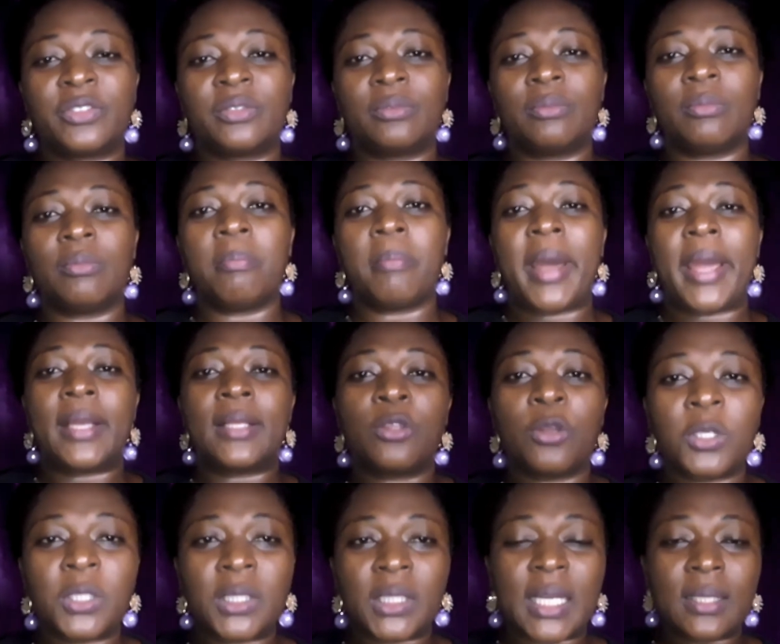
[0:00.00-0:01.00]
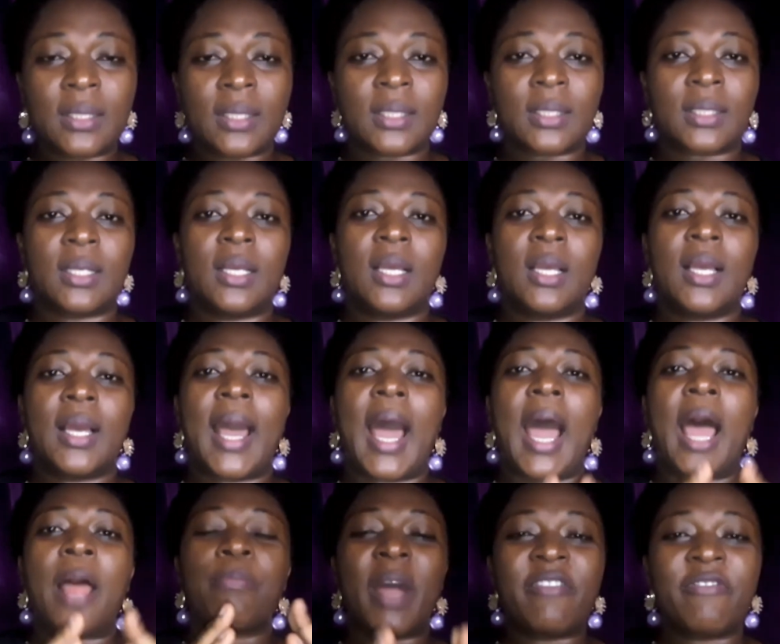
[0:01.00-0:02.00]
my daughters,
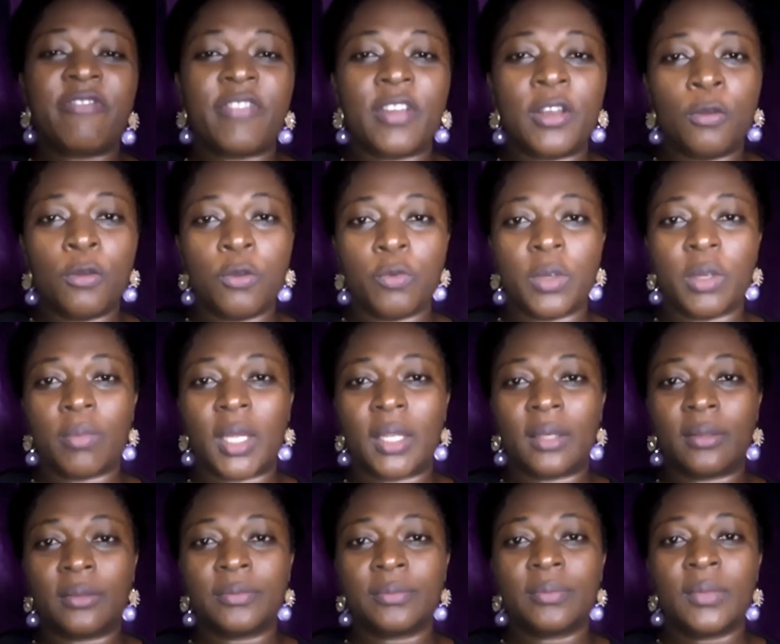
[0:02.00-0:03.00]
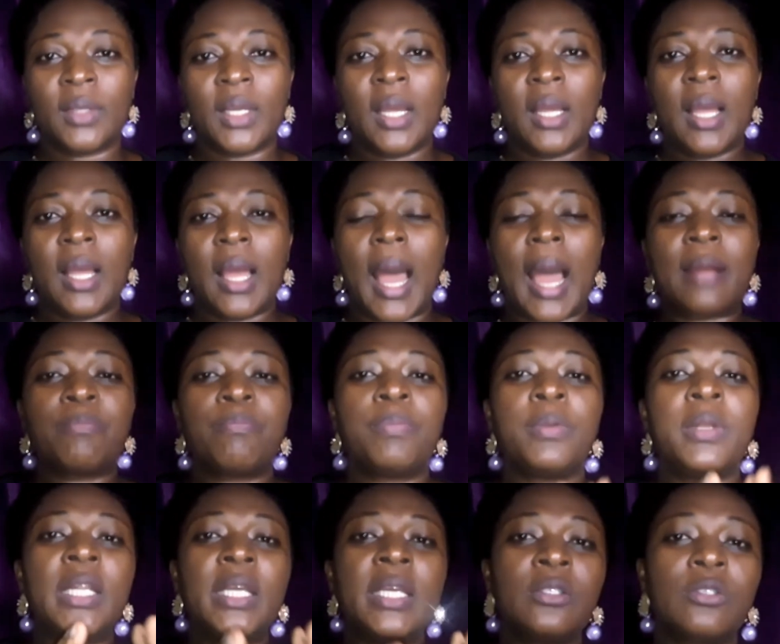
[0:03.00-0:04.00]
and my fellow women. And
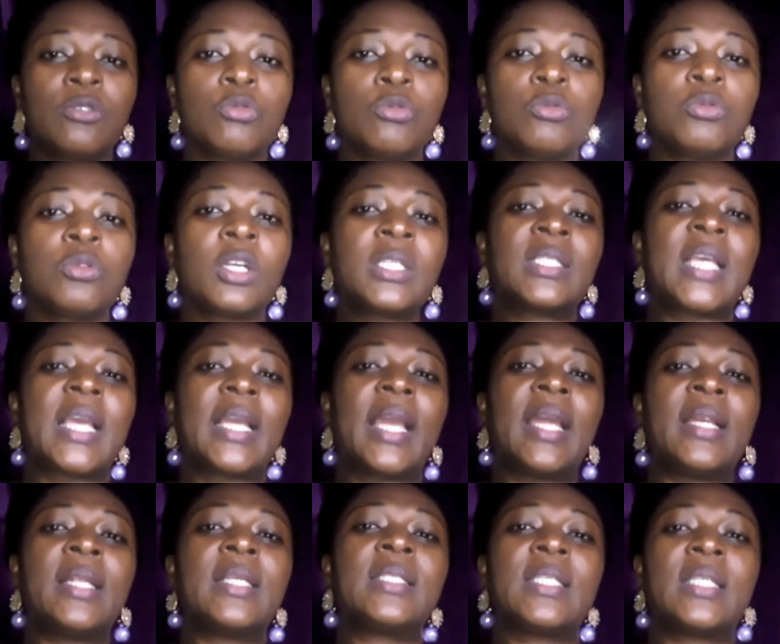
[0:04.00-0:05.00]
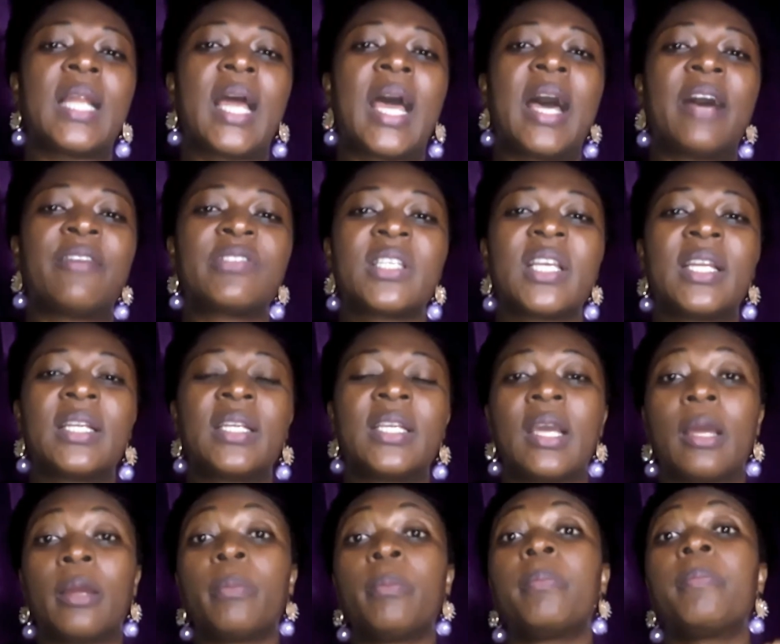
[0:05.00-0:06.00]
please do not take anything I have said here
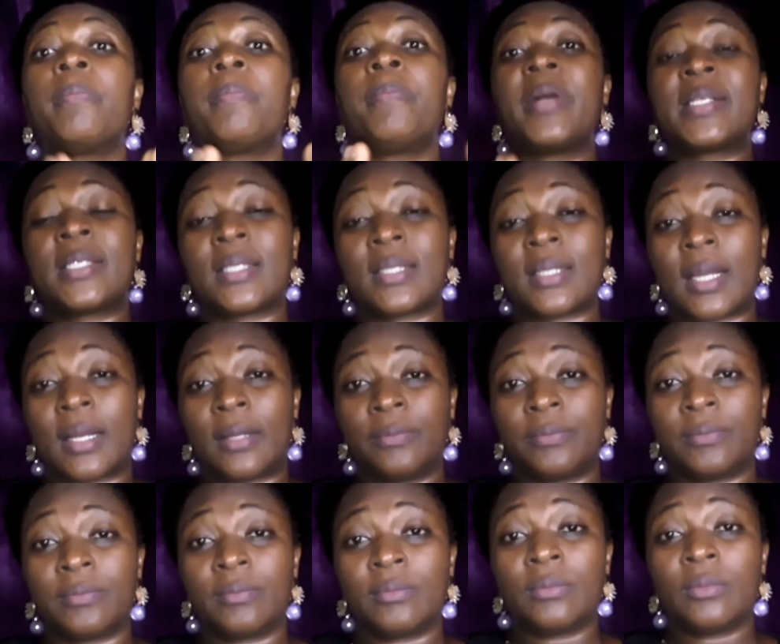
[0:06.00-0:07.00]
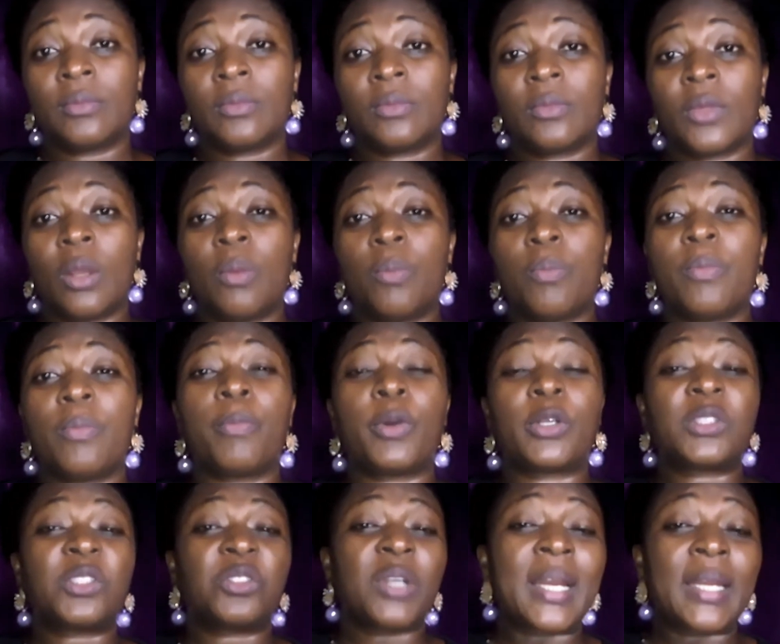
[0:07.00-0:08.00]
personal,
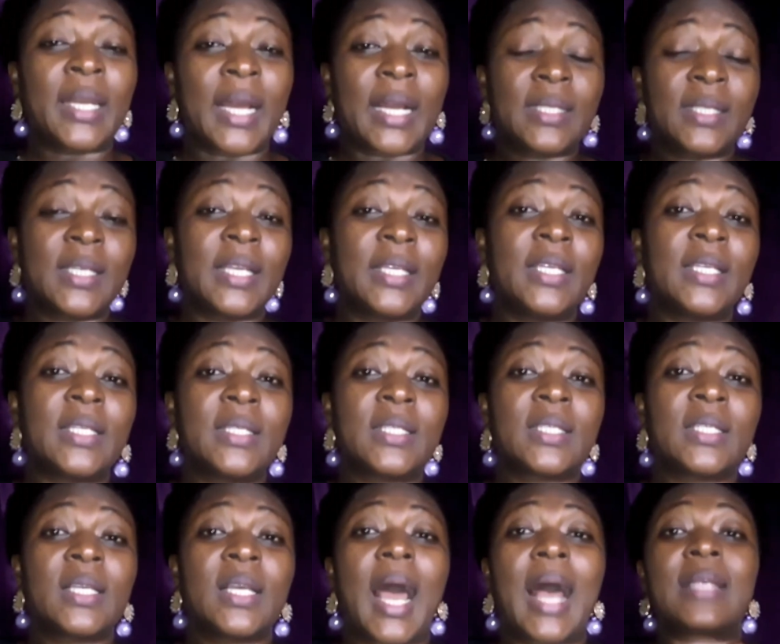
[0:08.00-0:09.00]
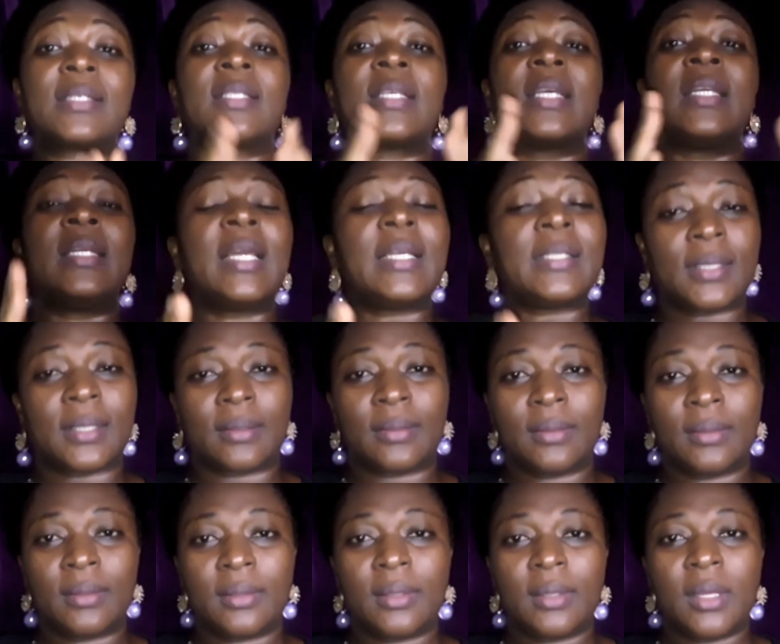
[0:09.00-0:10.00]
but rather take it as a lesson.
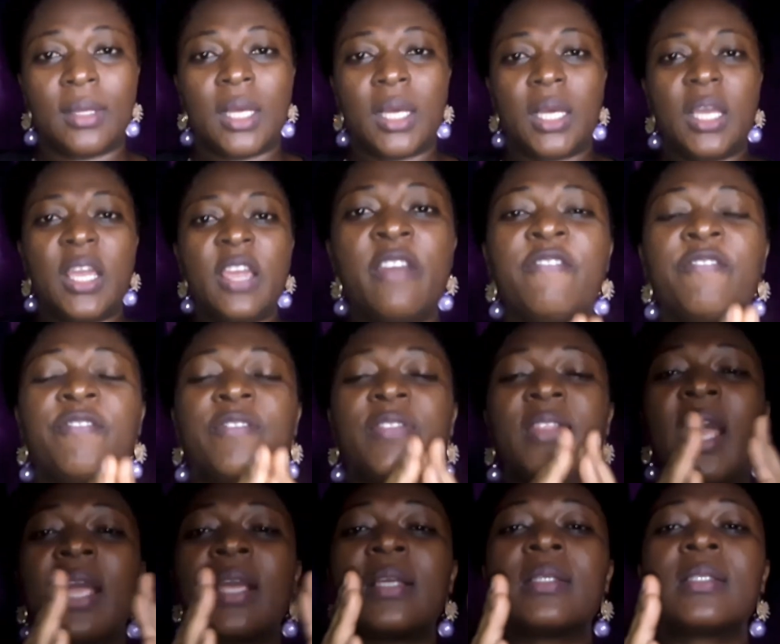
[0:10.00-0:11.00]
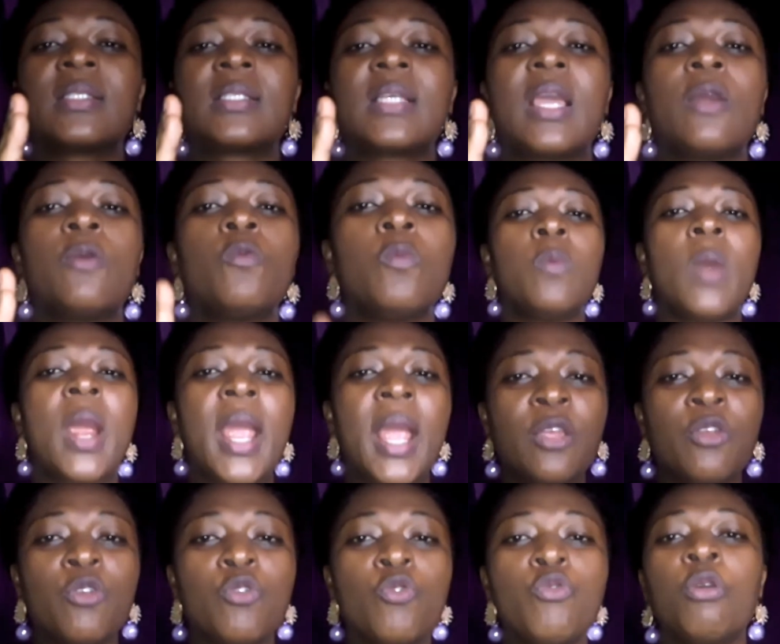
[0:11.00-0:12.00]
If there is a way
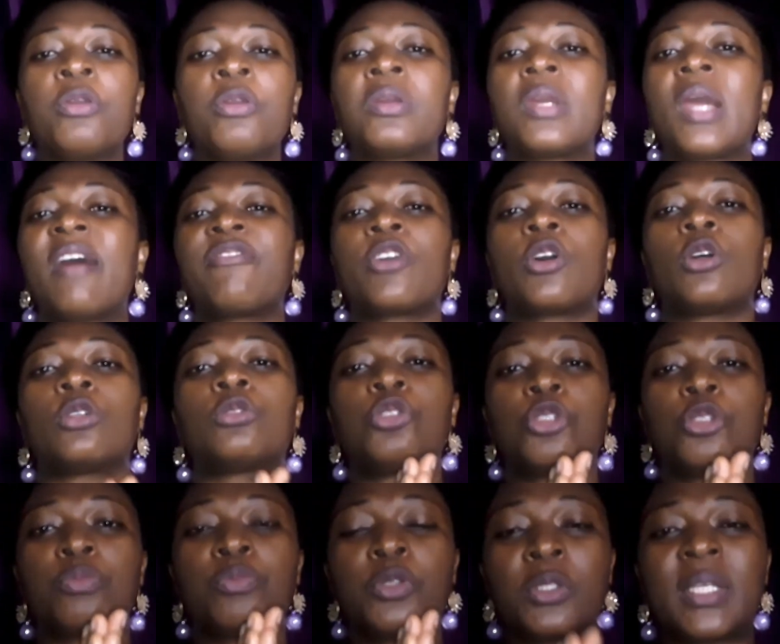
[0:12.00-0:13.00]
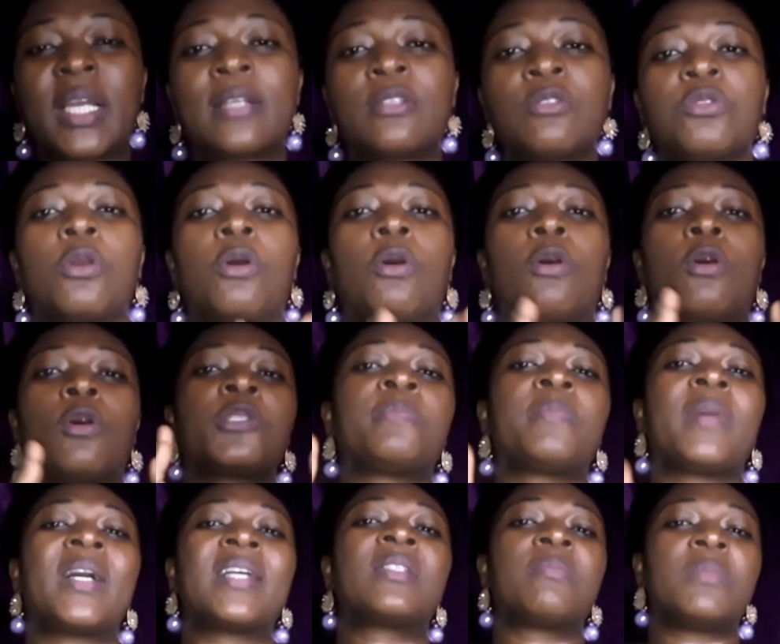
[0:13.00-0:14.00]
you know you have contributed to your
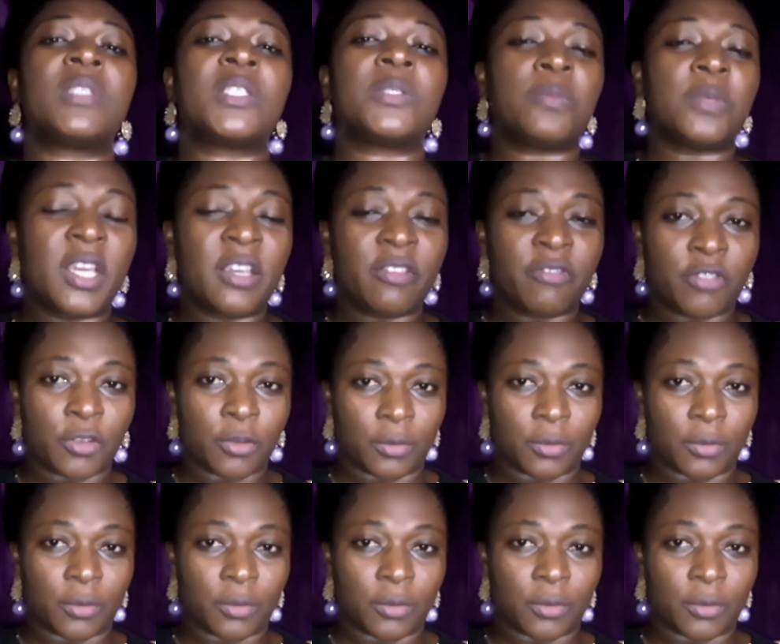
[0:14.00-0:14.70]
husband's misbehavior,